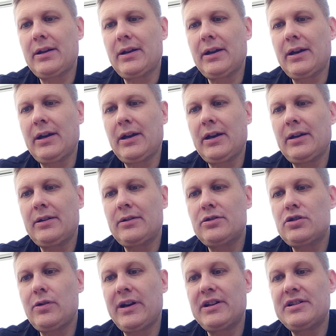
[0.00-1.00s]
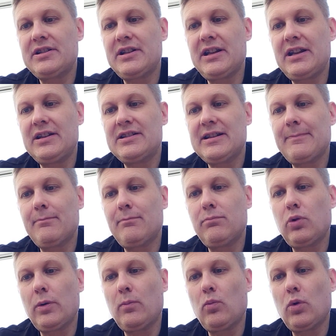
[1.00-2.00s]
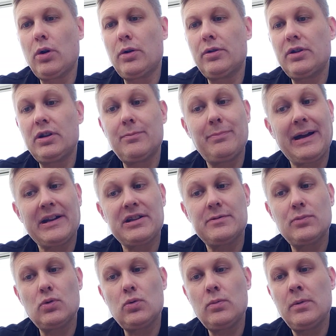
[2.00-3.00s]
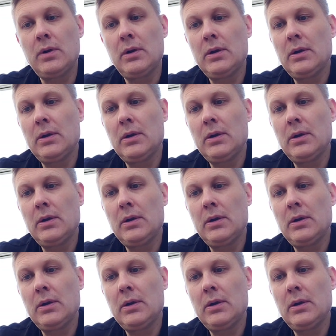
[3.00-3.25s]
uh, HD 7.1 compatible.